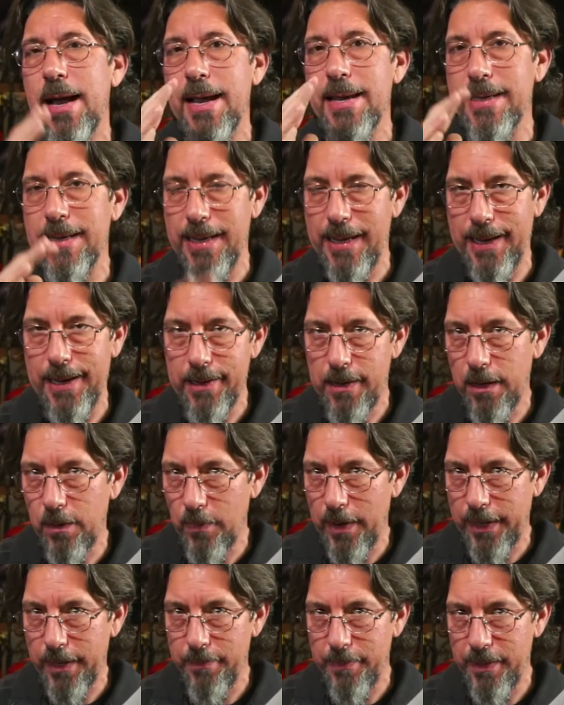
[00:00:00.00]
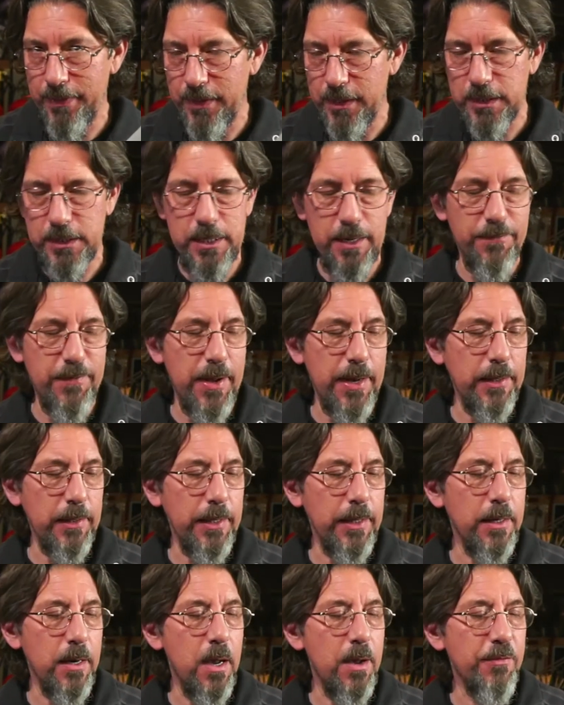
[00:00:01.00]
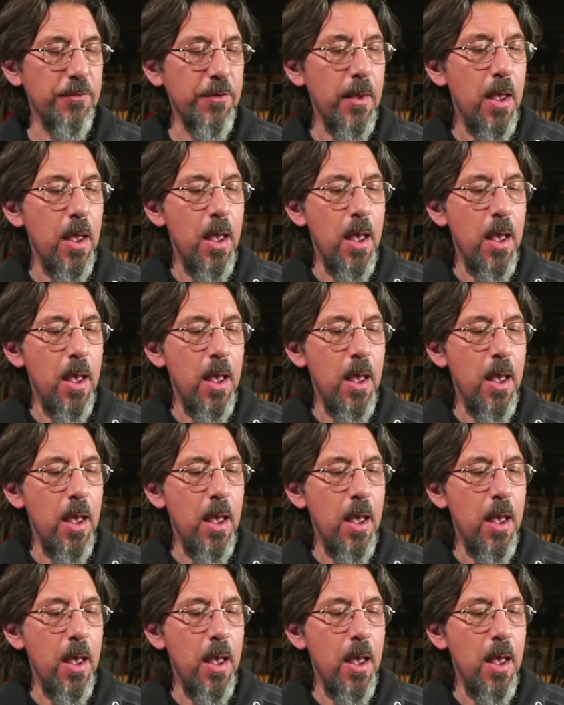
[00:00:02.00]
I cannot recommend this stuff highly enough.